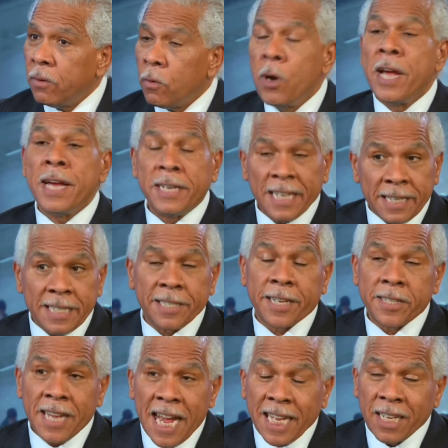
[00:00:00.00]
It's
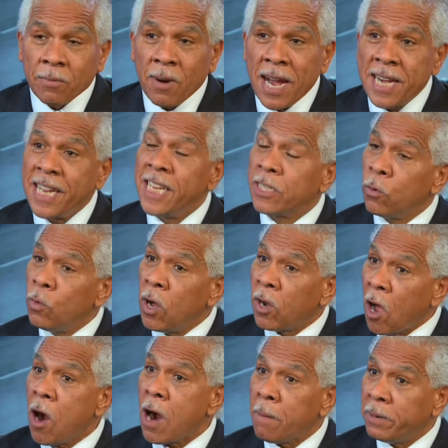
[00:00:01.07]
exactly right. It's a
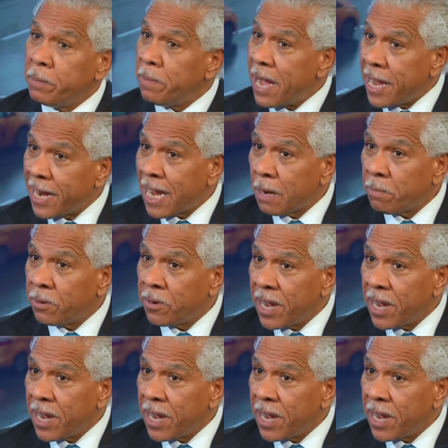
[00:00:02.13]
well-armed bad apple,